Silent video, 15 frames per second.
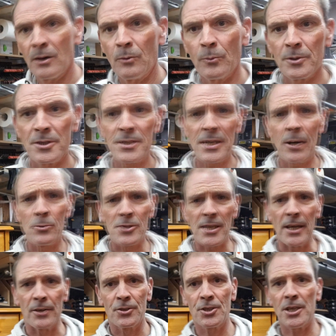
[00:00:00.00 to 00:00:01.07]
which is an old
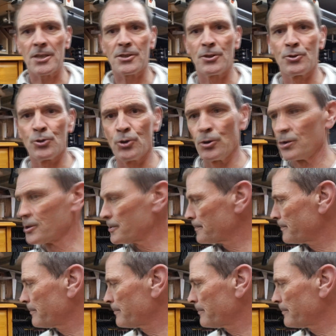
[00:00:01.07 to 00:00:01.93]
set of chest of drawers,